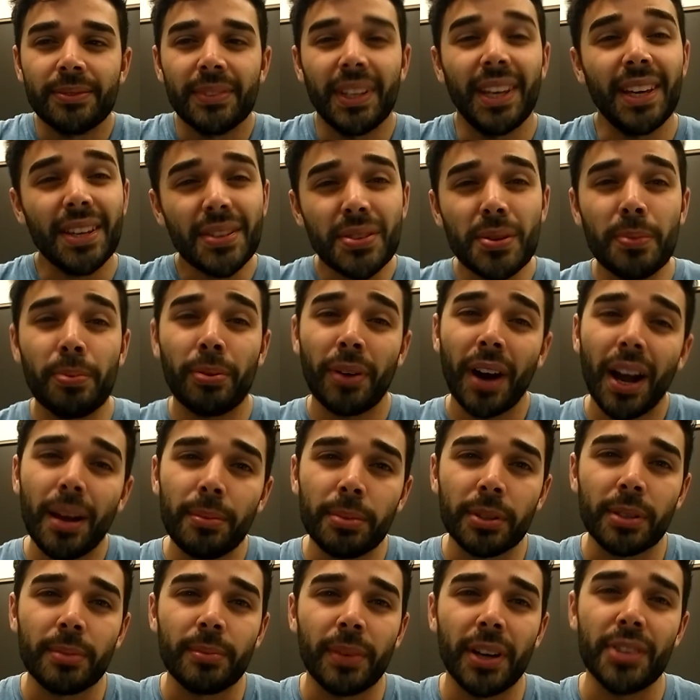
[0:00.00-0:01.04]
is a
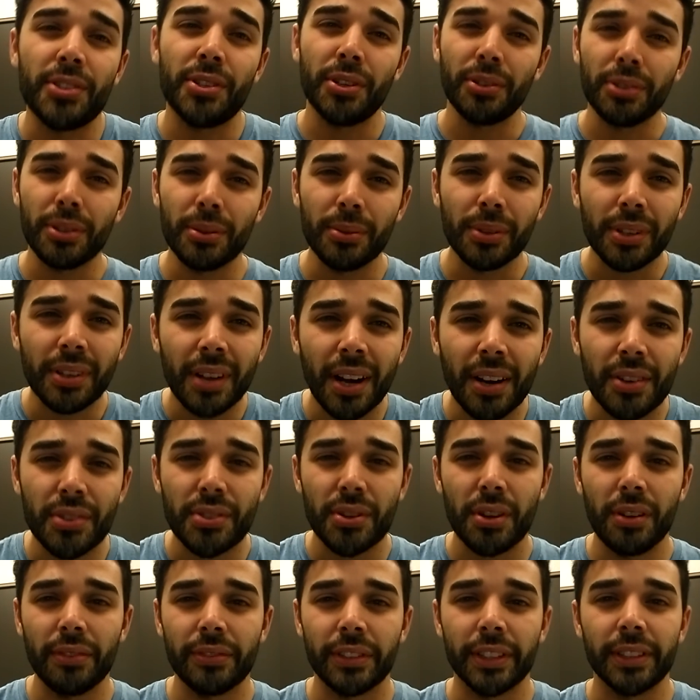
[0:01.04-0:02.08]
problem until you learn how to
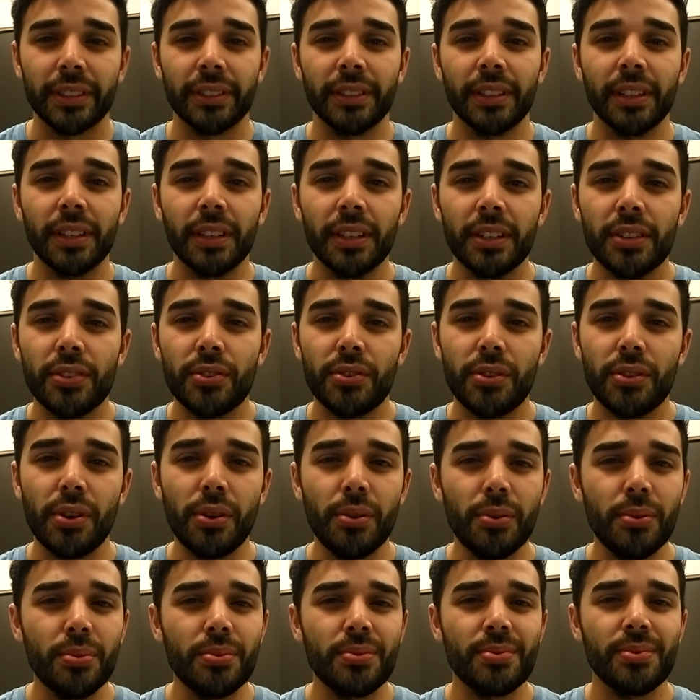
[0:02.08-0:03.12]
solve it.
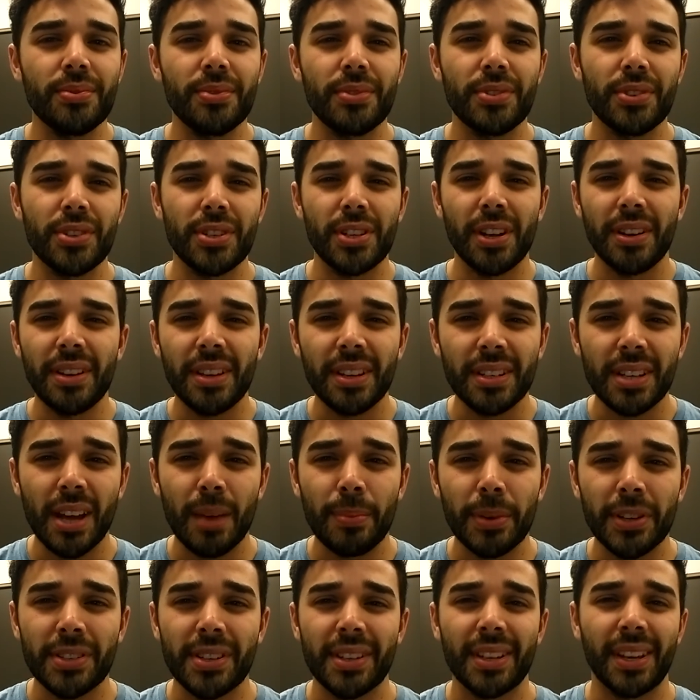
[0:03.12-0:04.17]
So studying
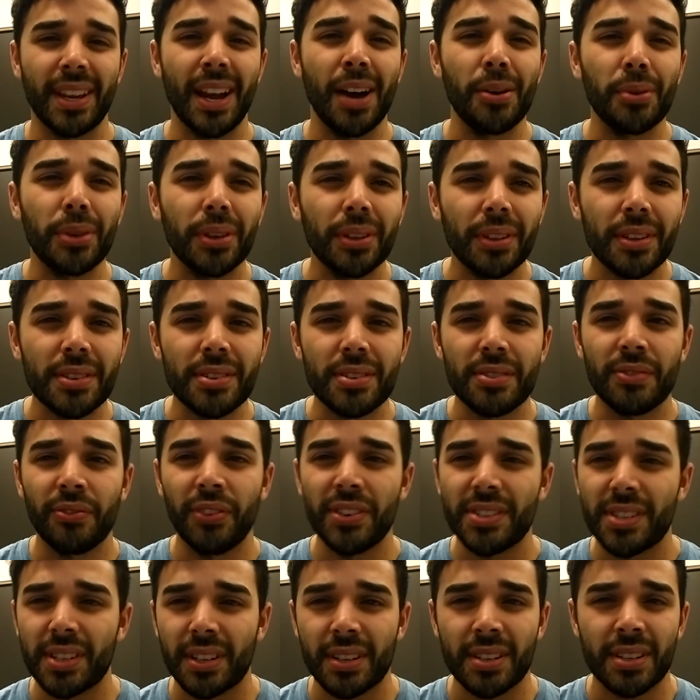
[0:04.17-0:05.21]
topics like calculus,
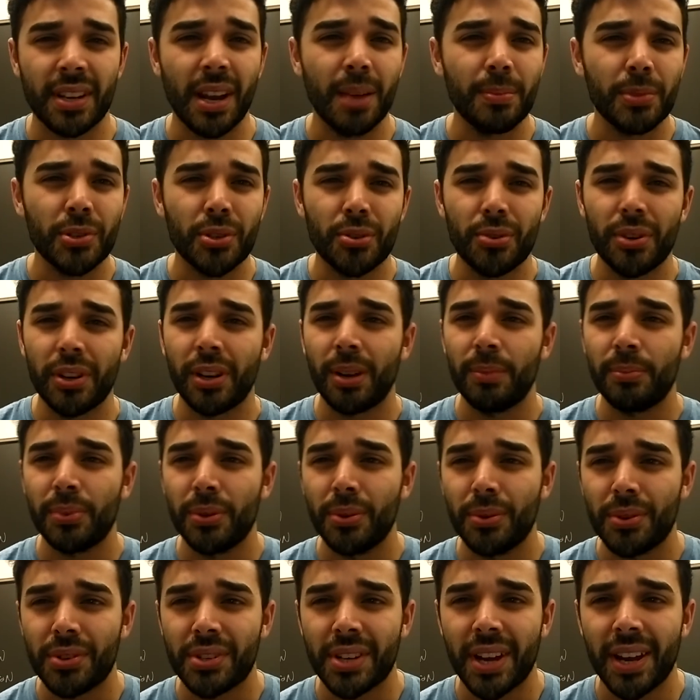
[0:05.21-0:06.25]
physics, chemistry,
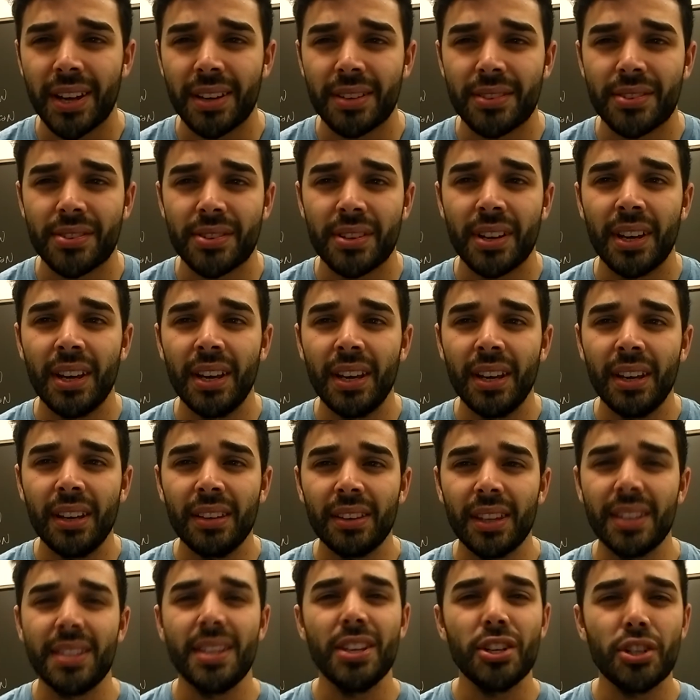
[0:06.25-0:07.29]
computer science,
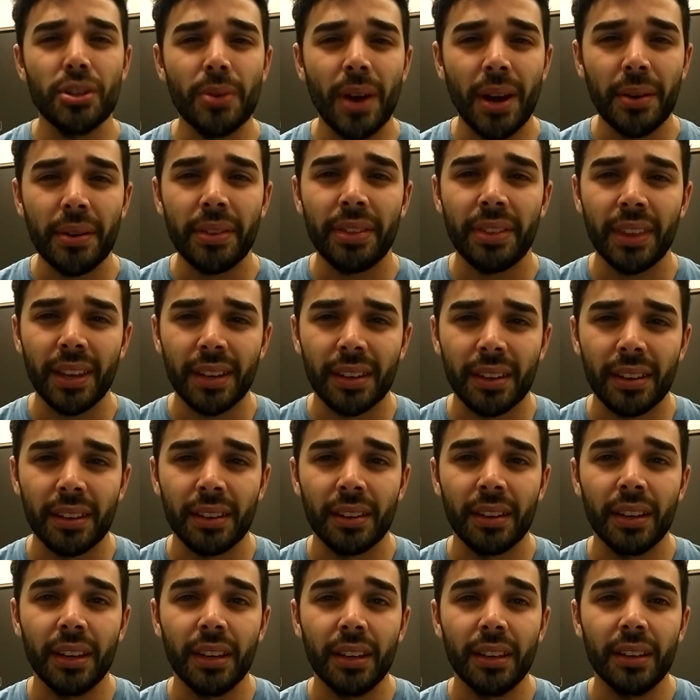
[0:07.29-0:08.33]
they teach you how to think.
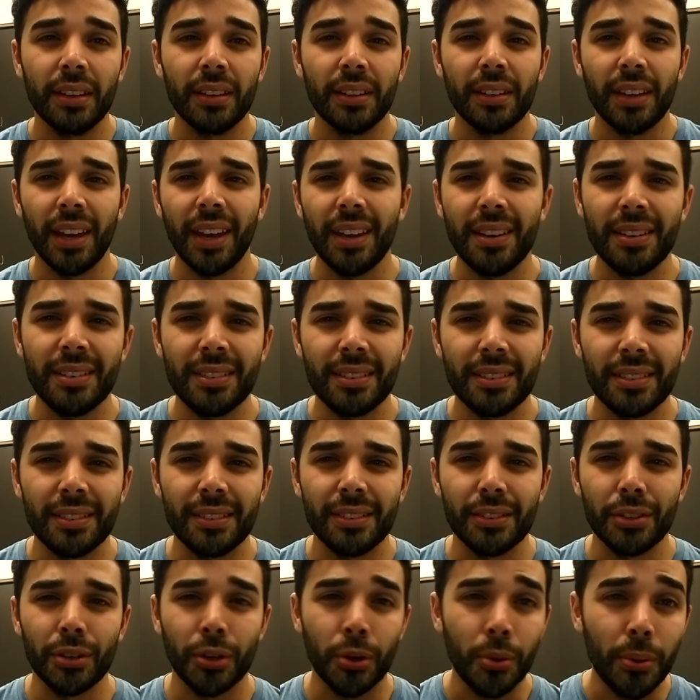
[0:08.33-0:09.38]
And
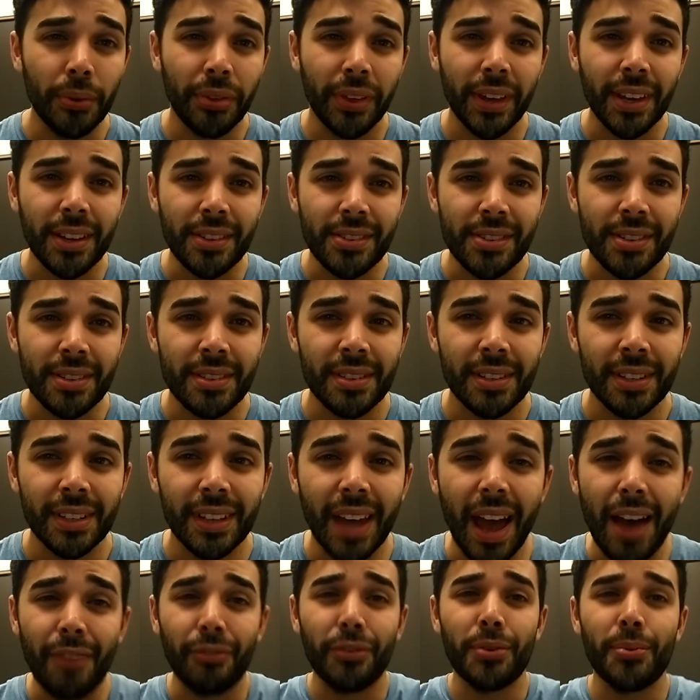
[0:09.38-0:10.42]
who thinks?
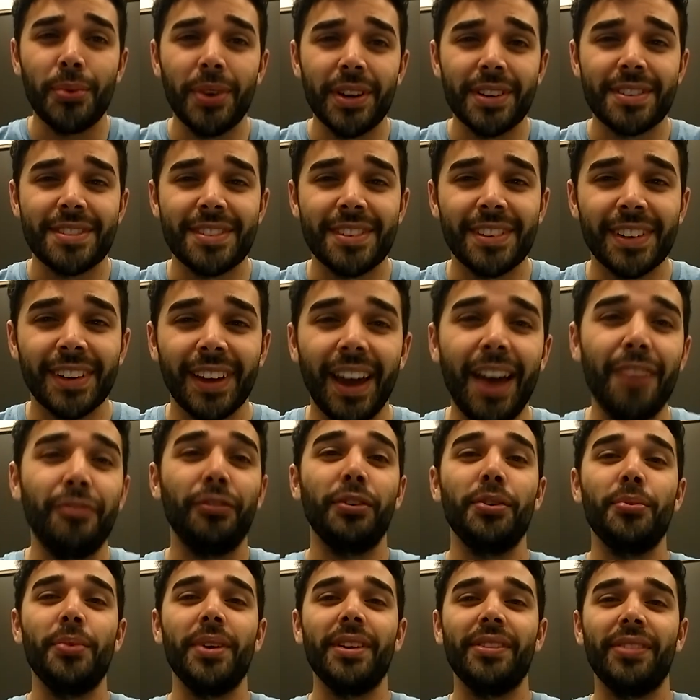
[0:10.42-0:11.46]
Everyone.
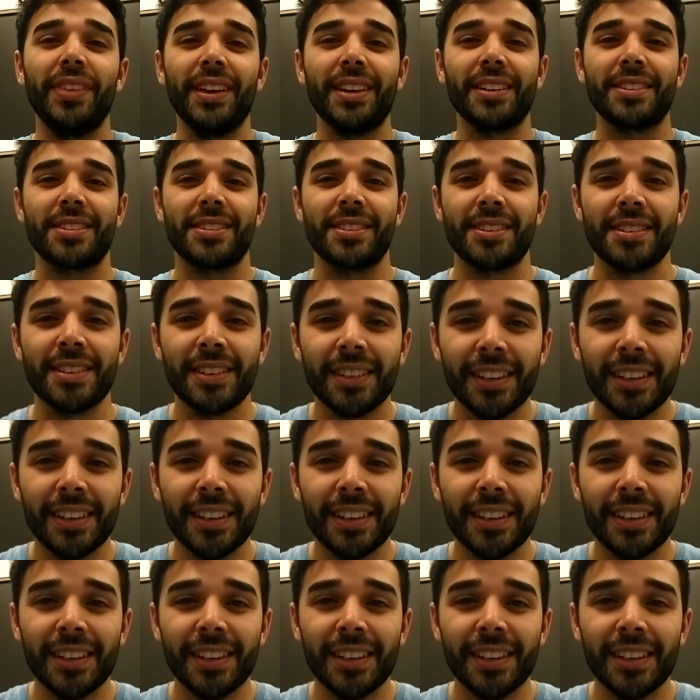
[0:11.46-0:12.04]
Everyone thinks.